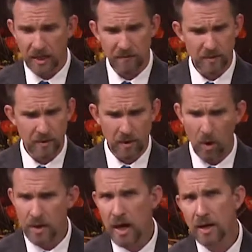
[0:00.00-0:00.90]
if you,
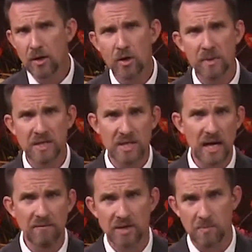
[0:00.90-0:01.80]
all you got to do to be
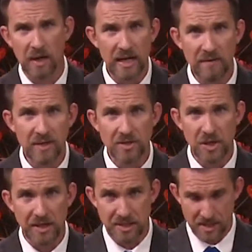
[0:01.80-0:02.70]
saved is believe in
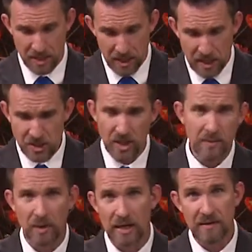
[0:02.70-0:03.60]
Jesus.
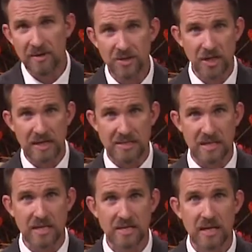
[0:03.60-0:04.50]
Initially, believe in
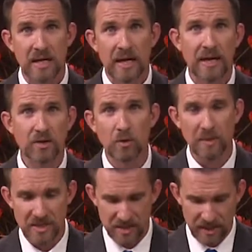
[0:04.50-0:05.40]
Jesus and you'll
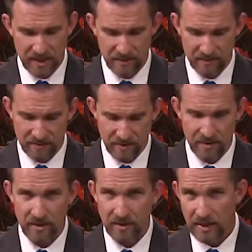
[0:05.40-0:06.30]
be saved.
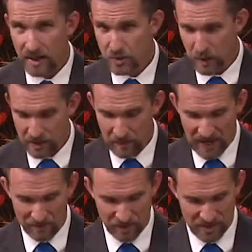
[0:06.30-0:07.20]
Here's what the
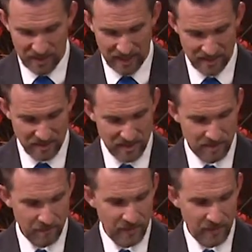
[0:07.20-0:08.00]
Bible says.